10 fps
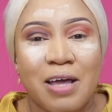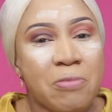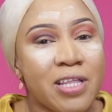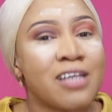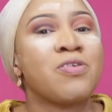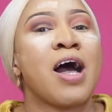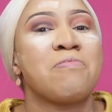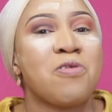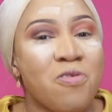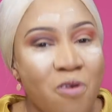But that's how
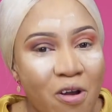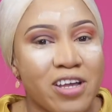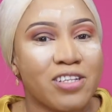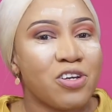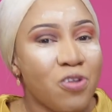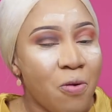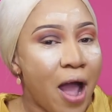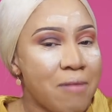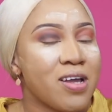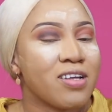I'm growing. You know
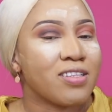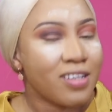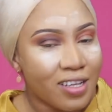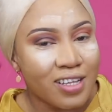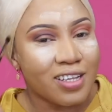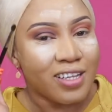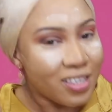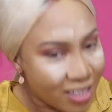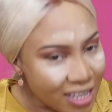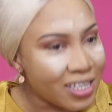what I mean?
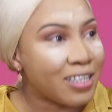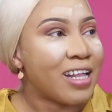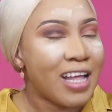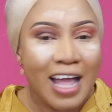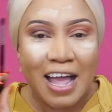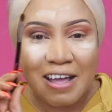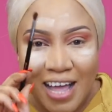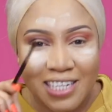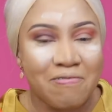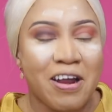That's it.
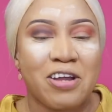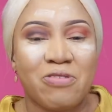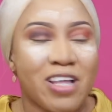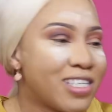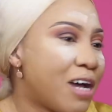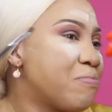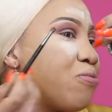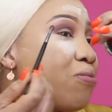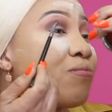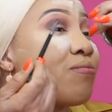That's a very good
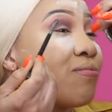example.